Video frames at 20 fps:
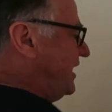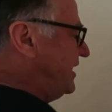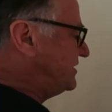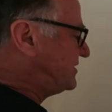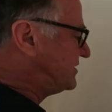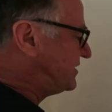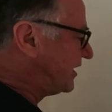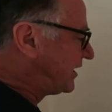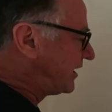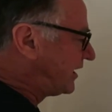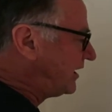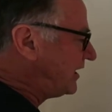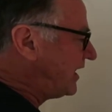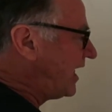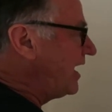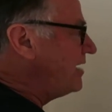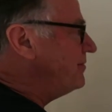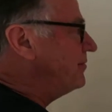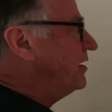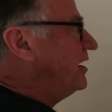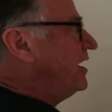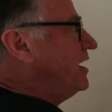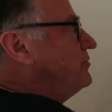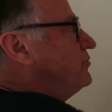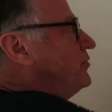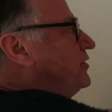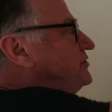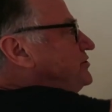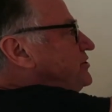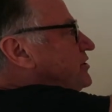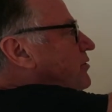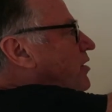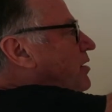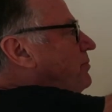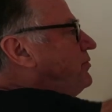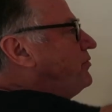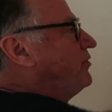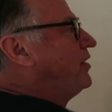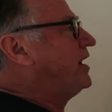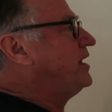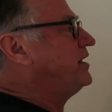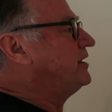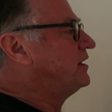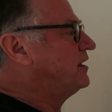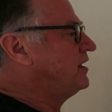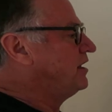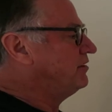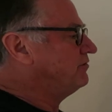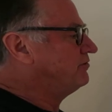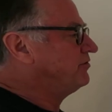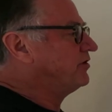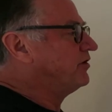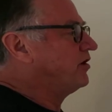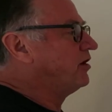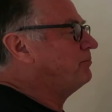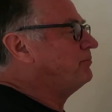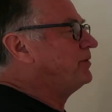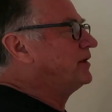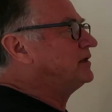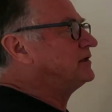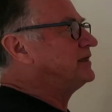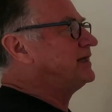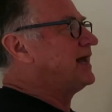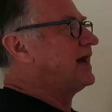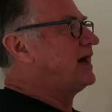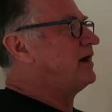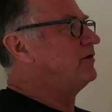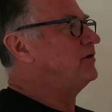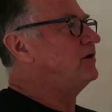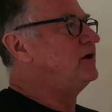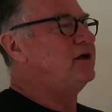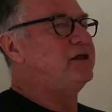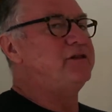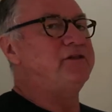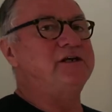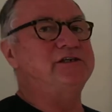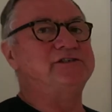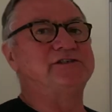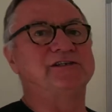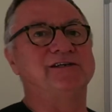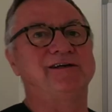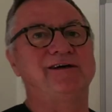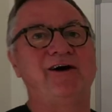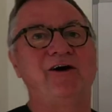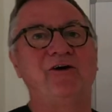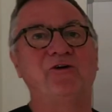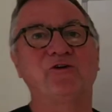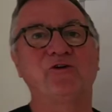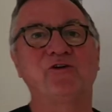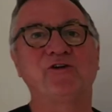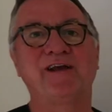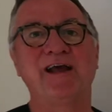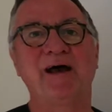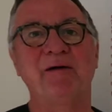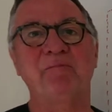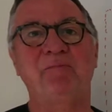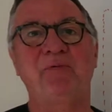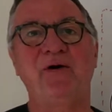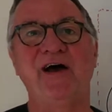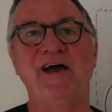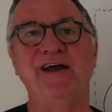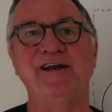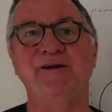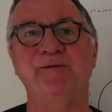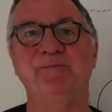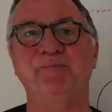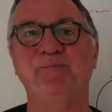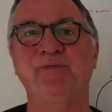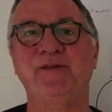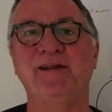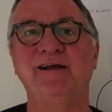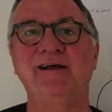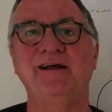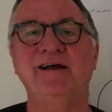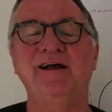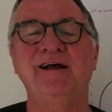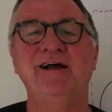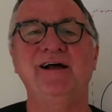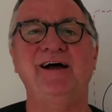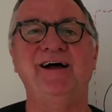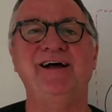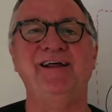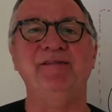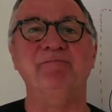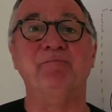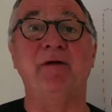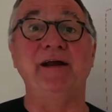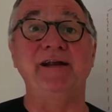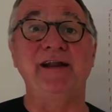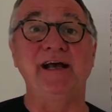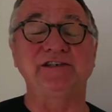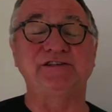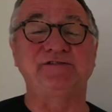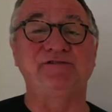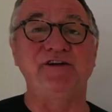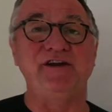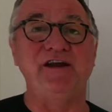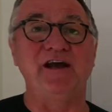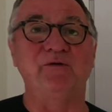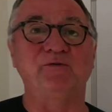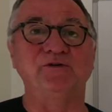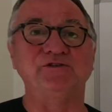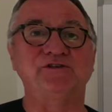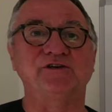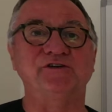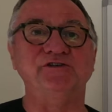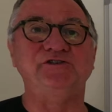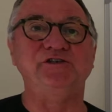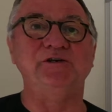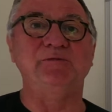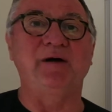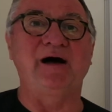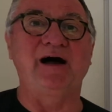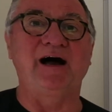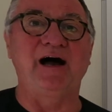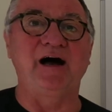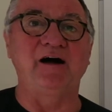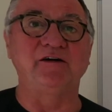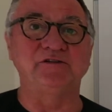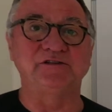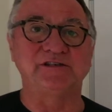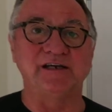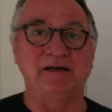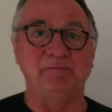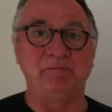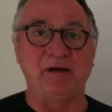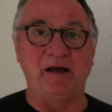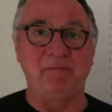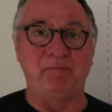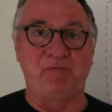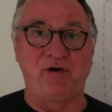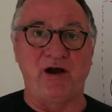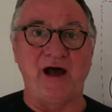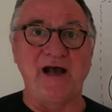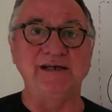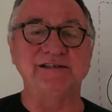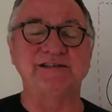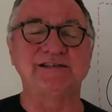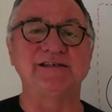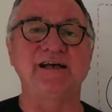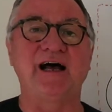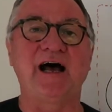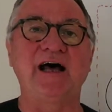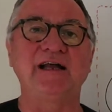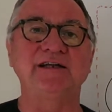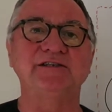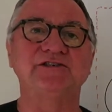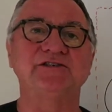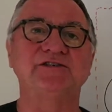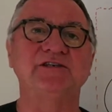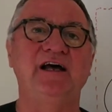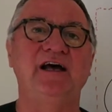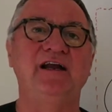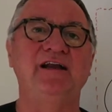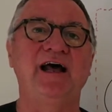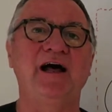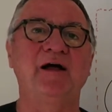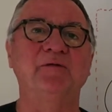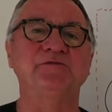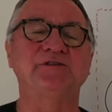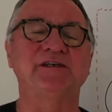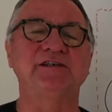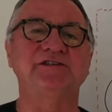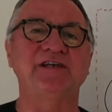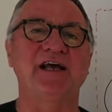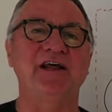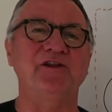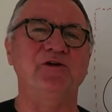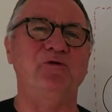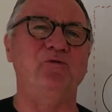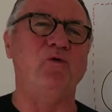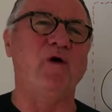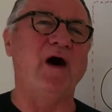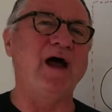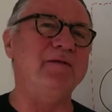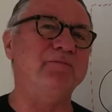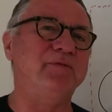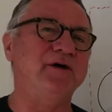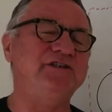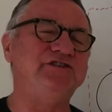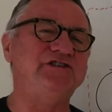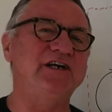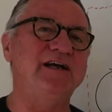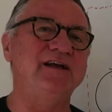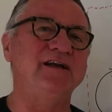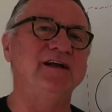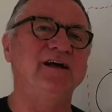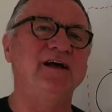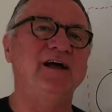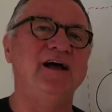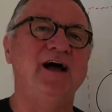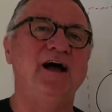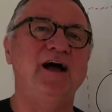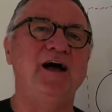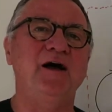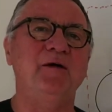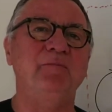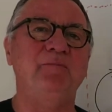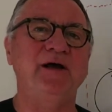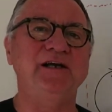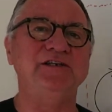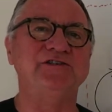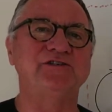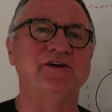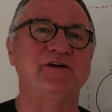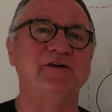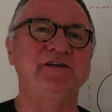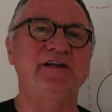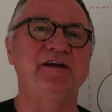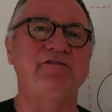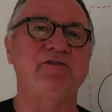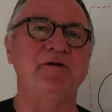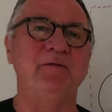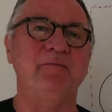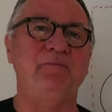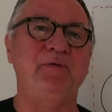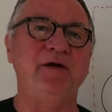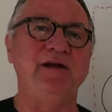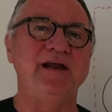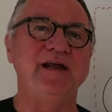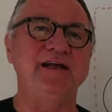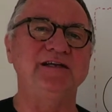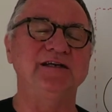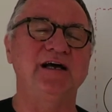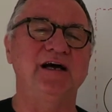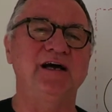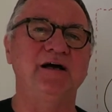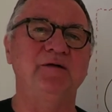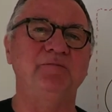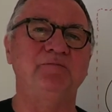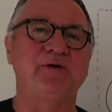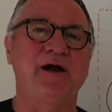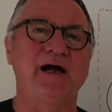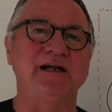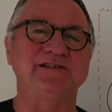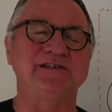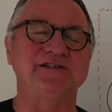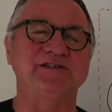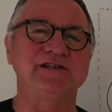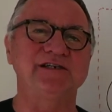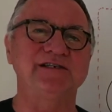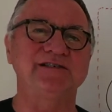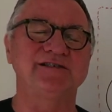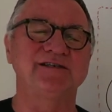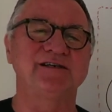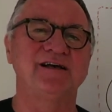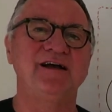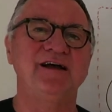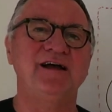is the climate in which you operate for building out this whole campaign. My next video will talk to you about how to price ads and help to set the right budget based on different bidding practices.